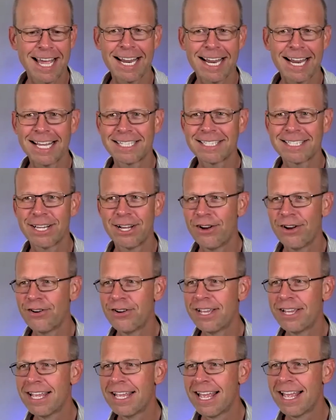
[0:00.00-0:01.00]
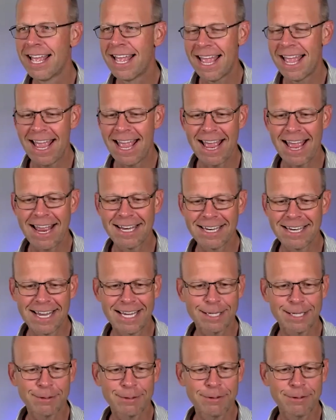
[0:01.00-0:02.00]
dot S O. And
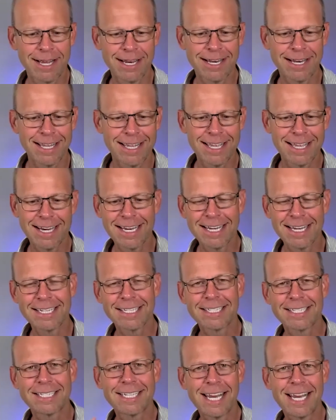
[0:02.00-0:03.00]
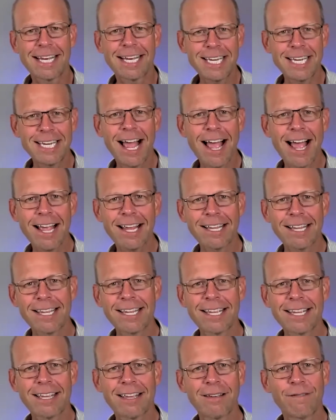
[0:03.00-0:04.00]
guess what? It is TikTok
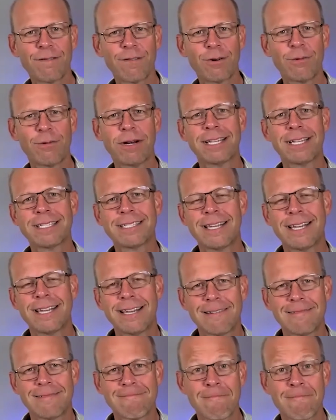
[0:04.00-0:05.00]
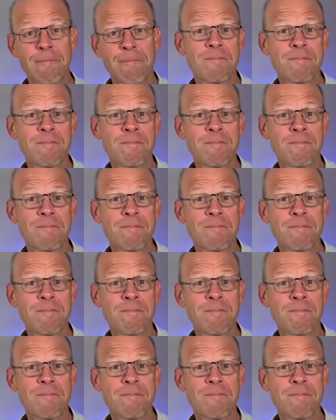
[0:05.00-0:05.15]
for real estate.